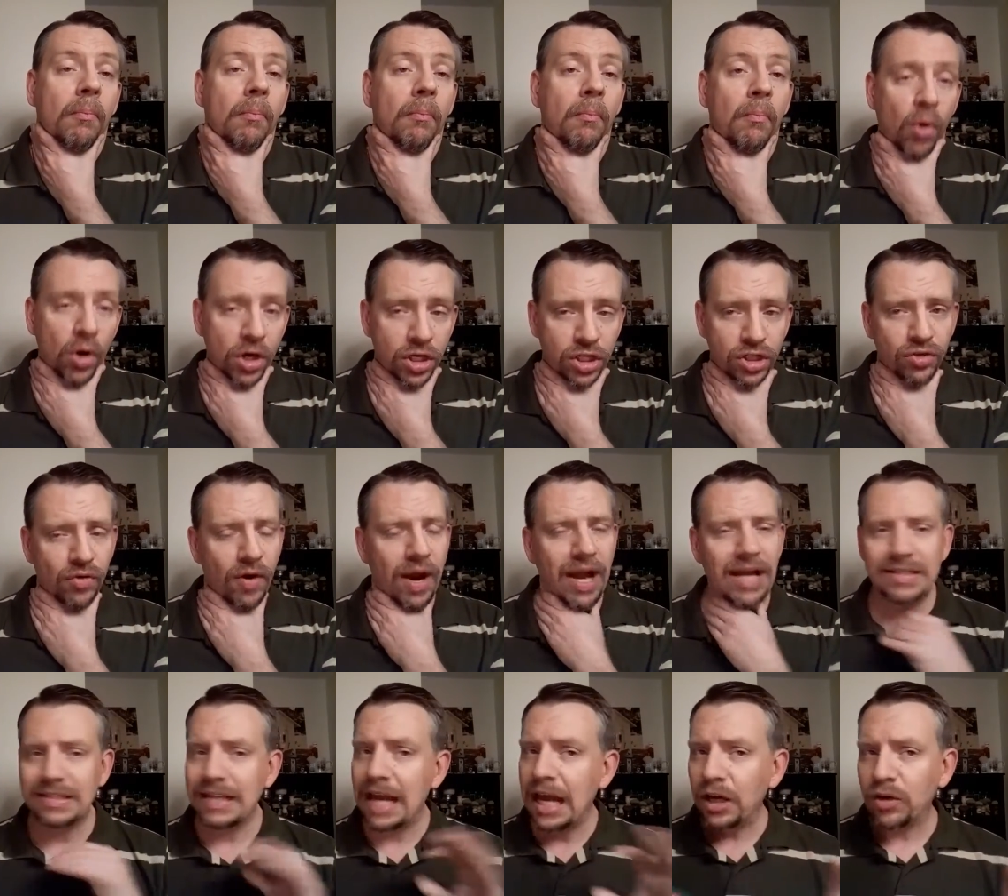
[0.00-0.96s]

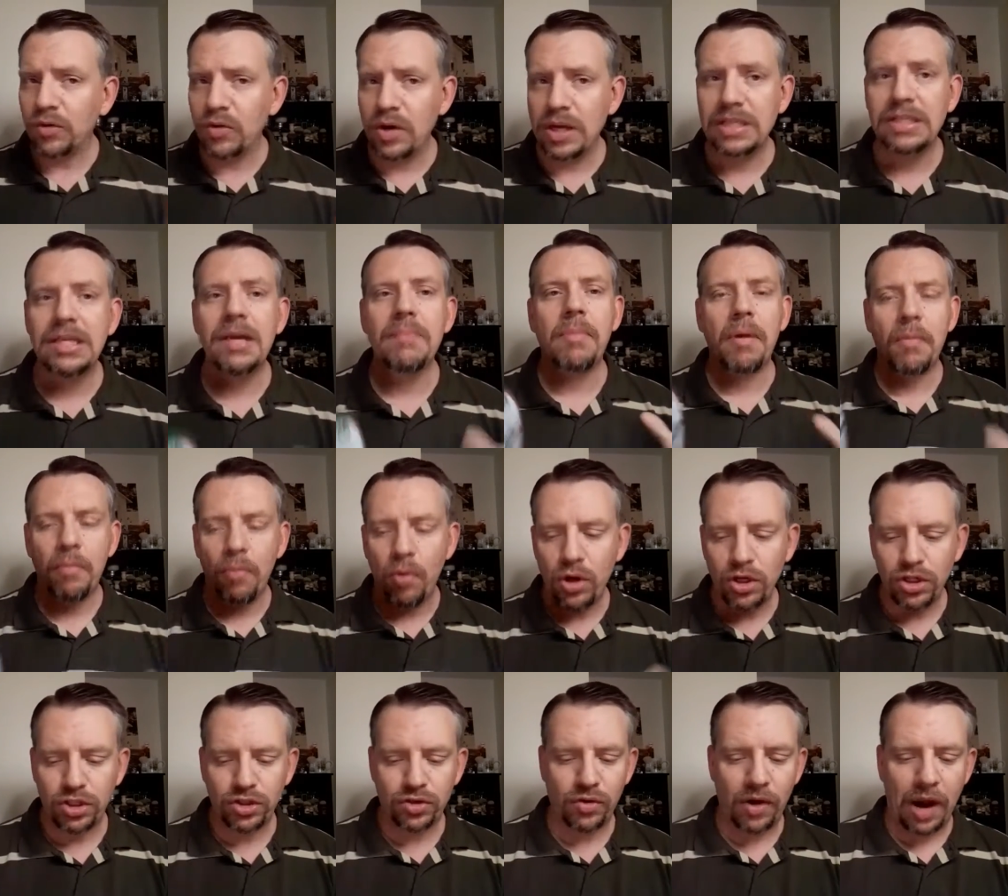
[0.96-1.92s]
moisturized, not greasy, but
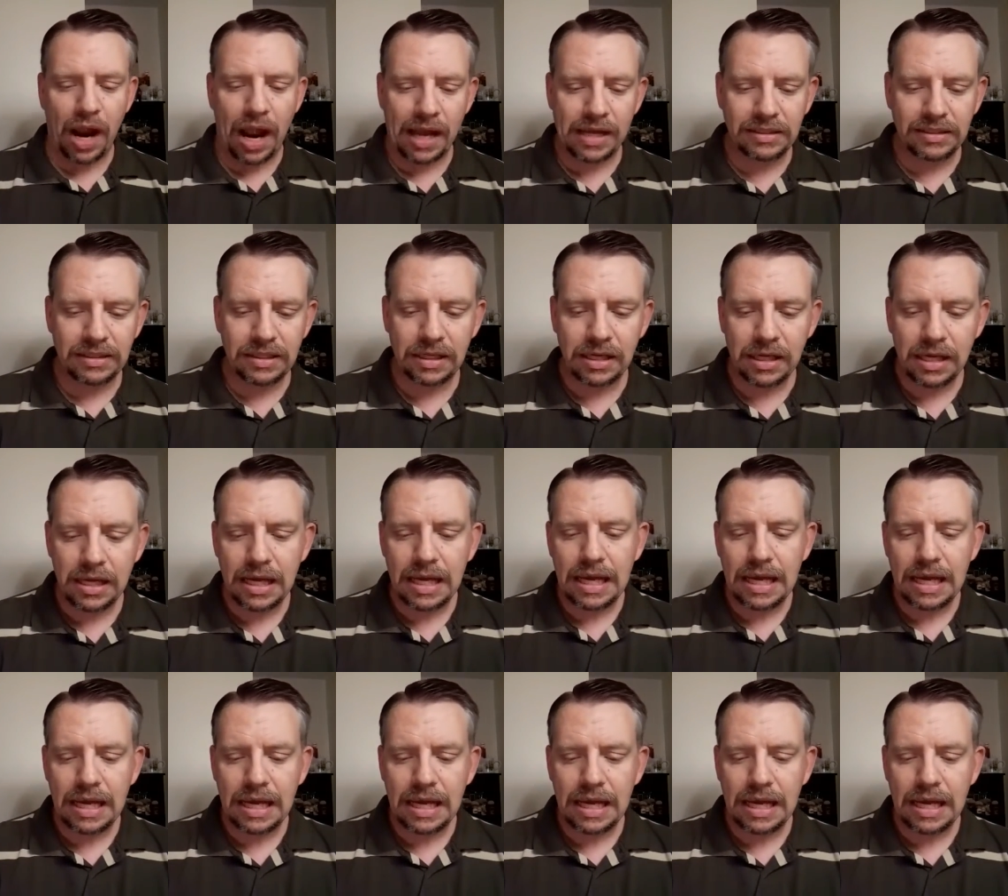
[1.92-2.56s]
moisturized.